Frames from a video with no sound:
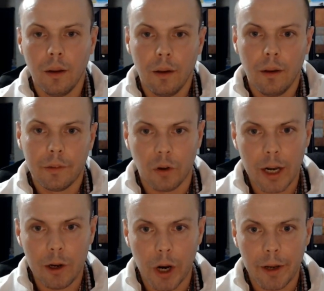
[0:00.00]
So
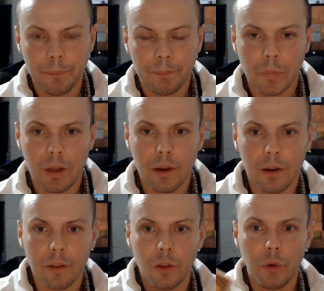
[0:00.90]
anyway,
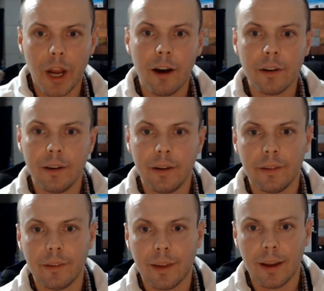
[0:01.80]
the reality
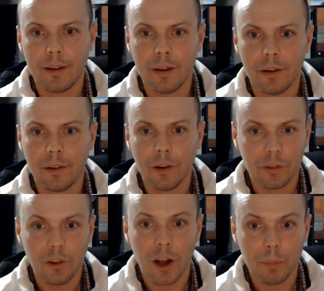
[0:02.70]
is that there's a
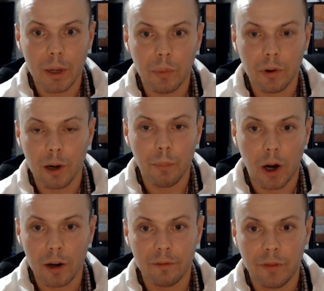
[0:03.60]
lot of people that are
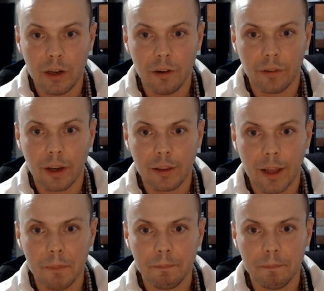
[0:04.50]
bottom feeders like that.